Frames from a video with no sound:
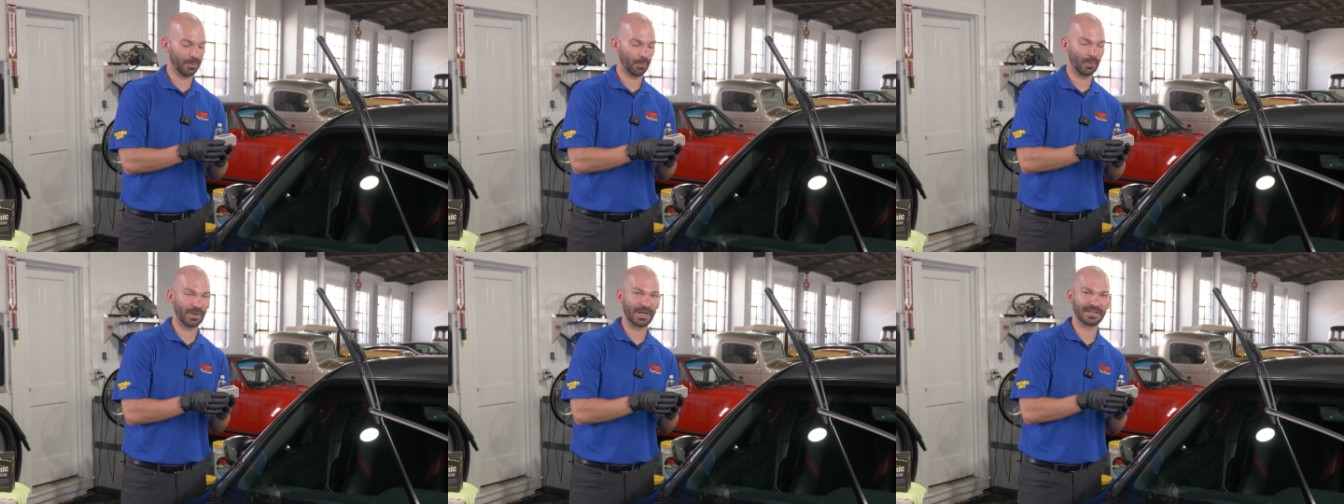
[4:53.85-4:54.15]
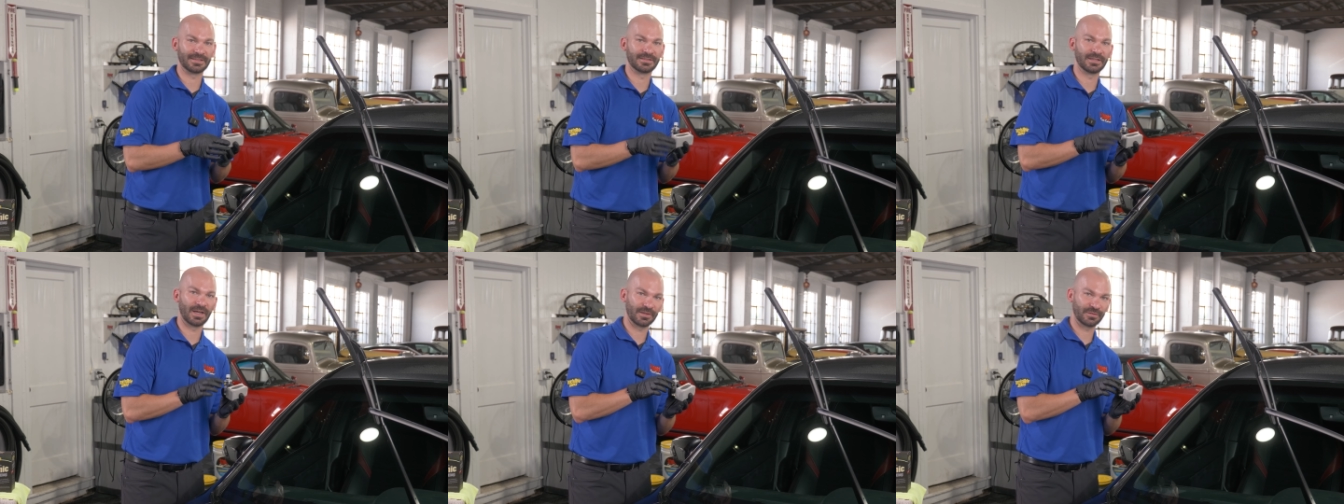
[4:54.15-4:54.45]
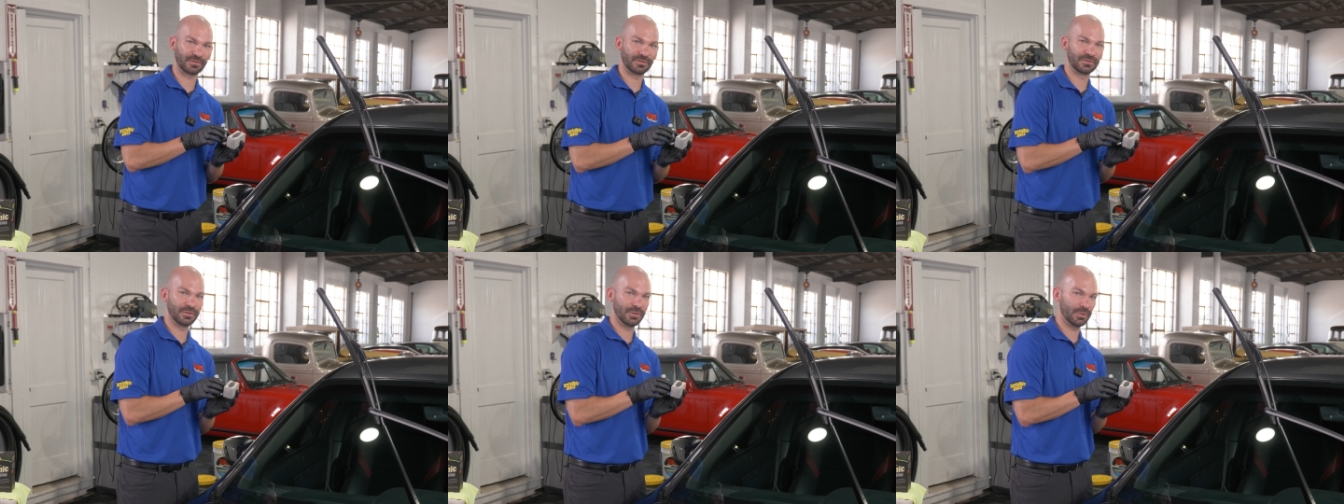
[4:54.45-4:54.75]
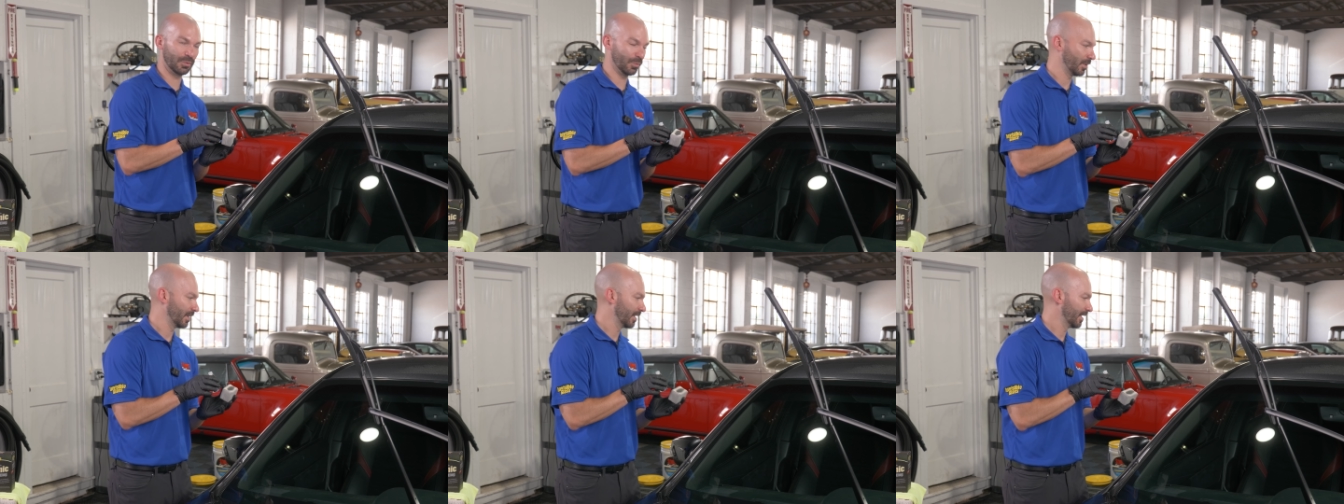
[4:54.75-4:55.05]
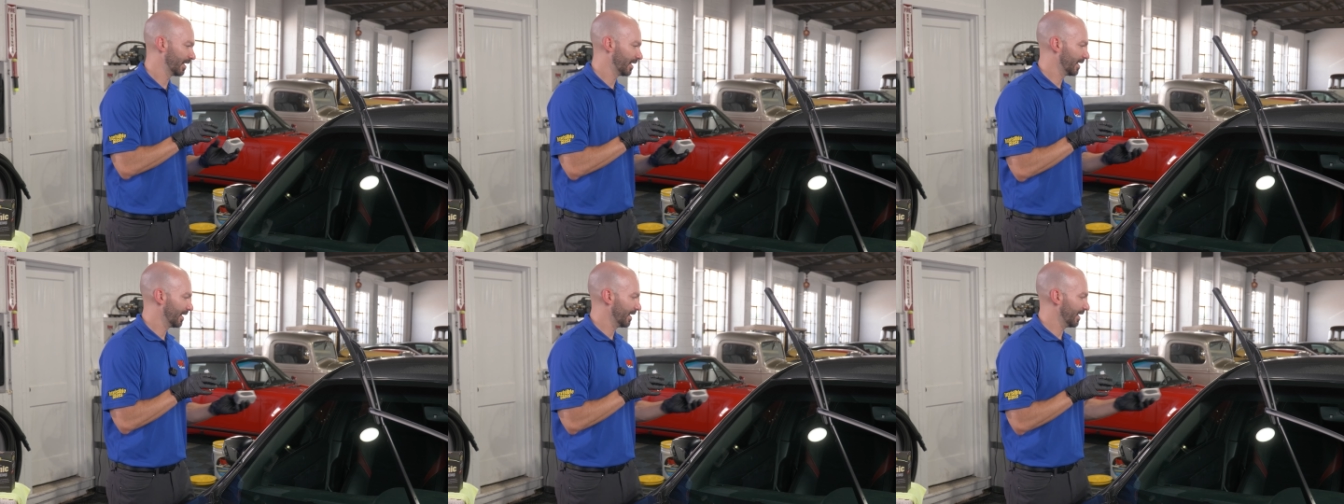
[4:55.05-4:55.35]
but what it does do
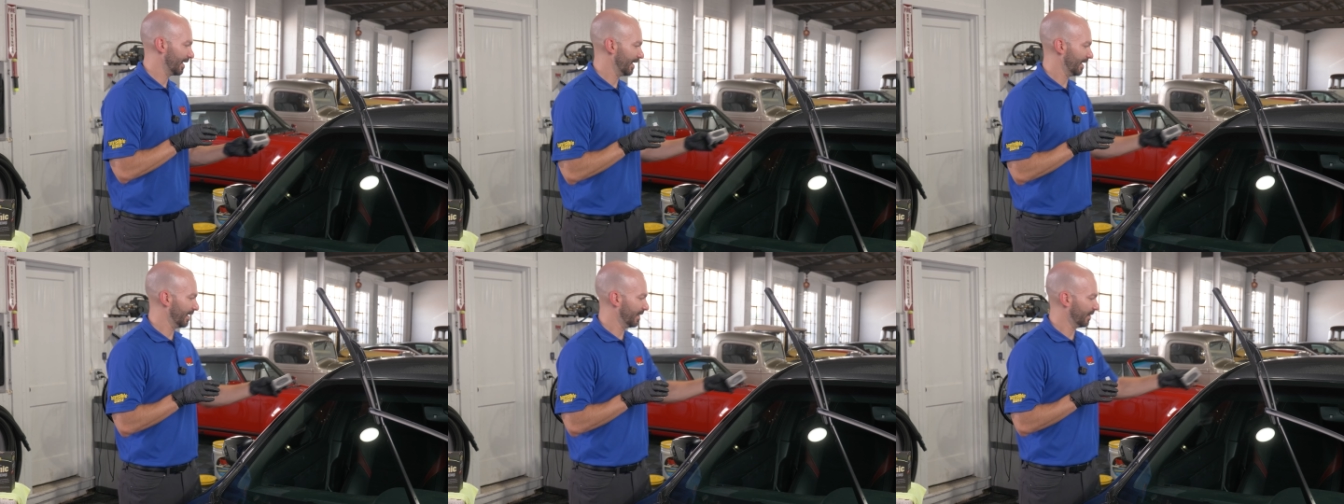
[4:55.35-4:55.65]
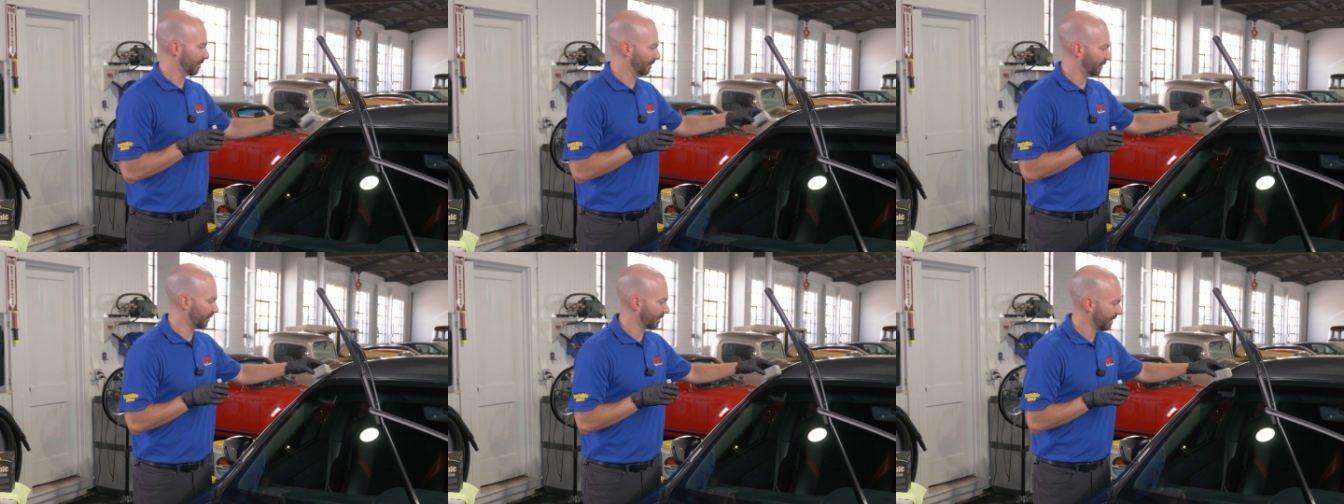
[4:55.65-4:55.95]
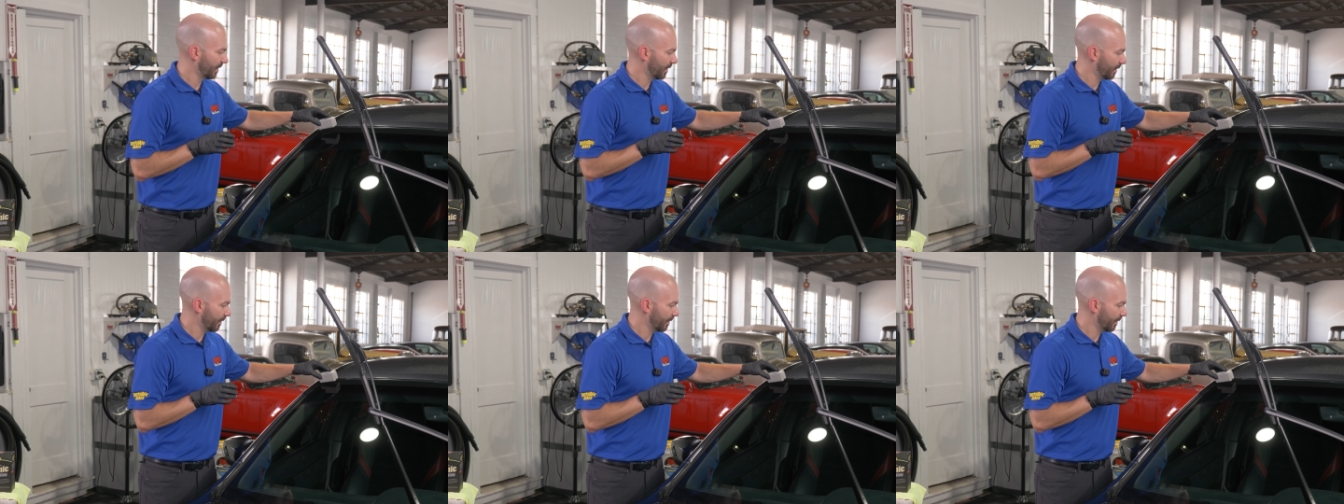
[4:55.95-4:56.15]
is